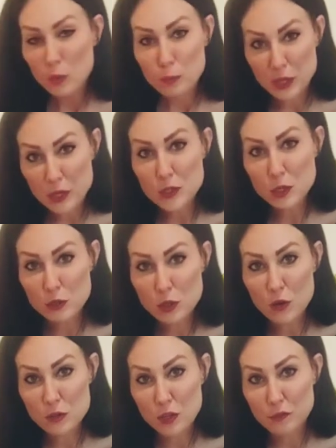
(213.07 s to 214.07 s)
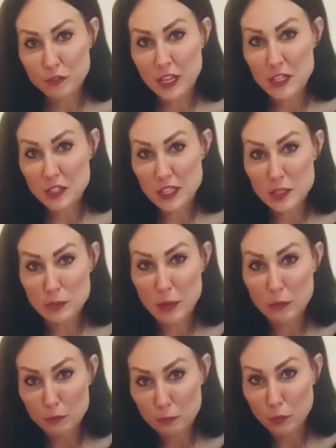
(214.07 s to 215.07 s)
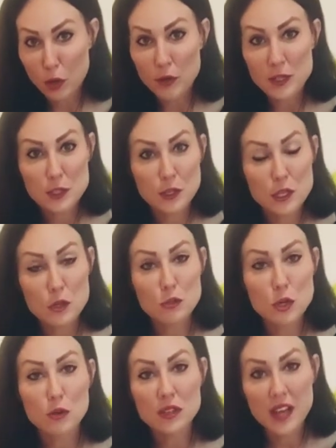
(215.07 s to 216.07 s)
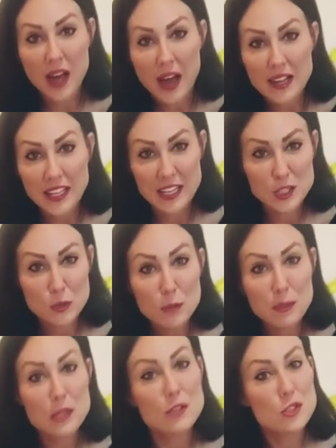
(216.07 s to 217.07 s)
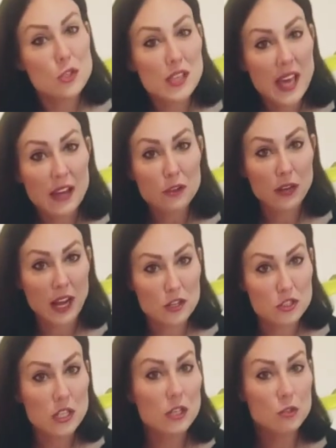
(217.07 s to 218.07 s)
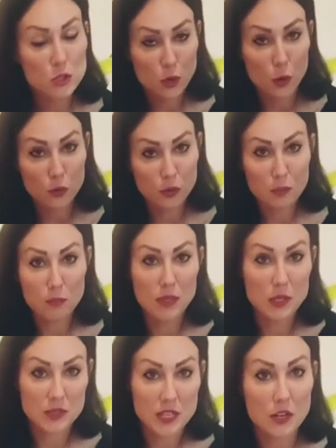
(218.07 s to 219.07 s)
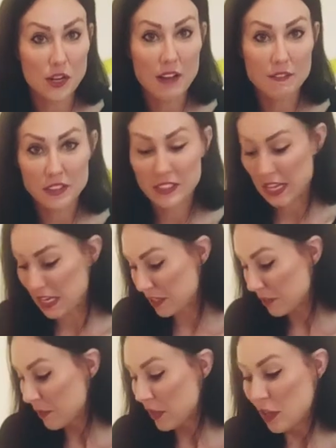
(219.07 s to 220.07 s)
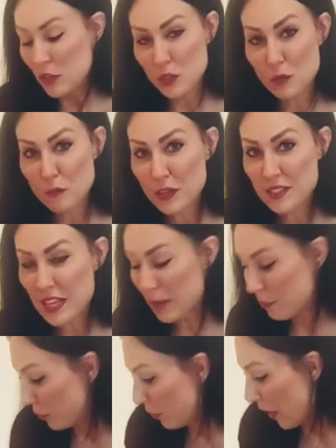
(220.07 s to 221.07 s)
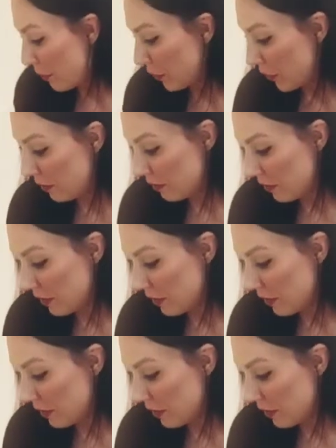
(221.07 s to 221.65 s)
Because your dog's off lead, you need to be able to block it so that your dog can't get to it, because you cannot actually control them because they don't have the lead. So for example, I would go,